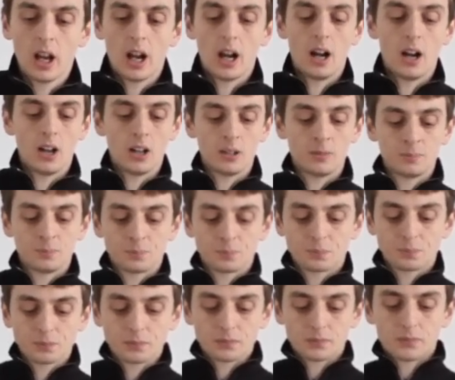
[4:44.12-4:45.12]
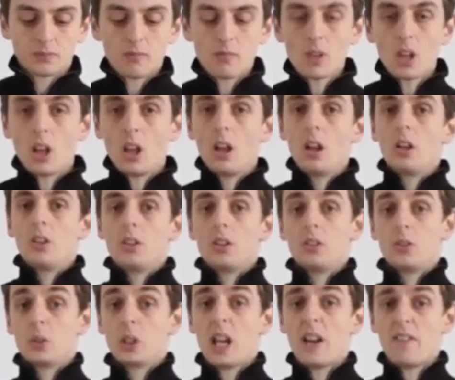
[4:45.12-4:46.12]

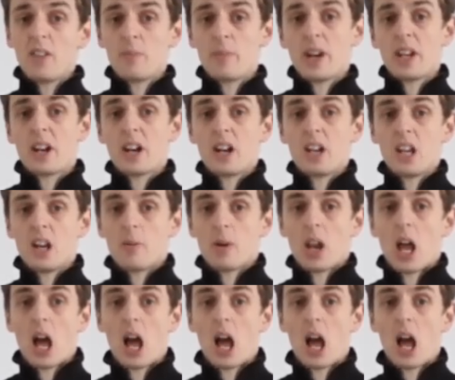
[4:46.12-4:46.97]
To give you a better idea about